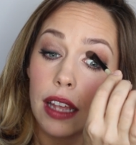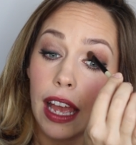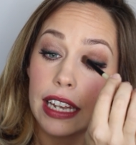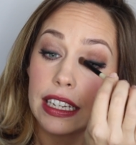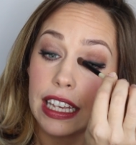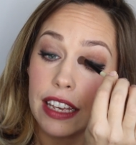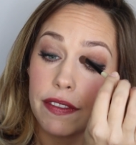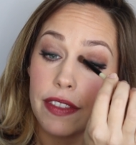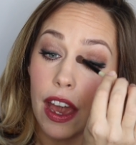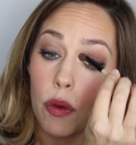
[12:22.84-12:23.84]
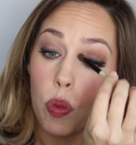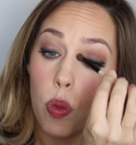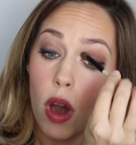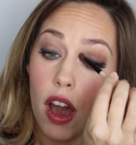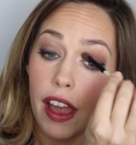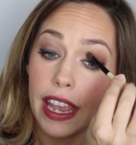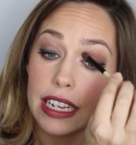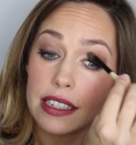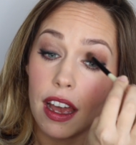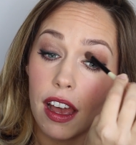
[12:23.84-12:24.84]
and give that
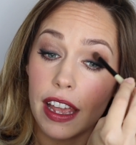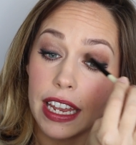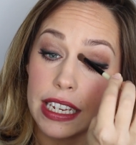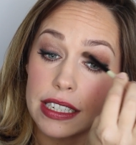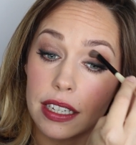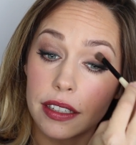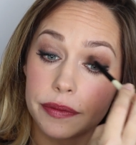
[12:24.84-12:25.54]
wide-eyed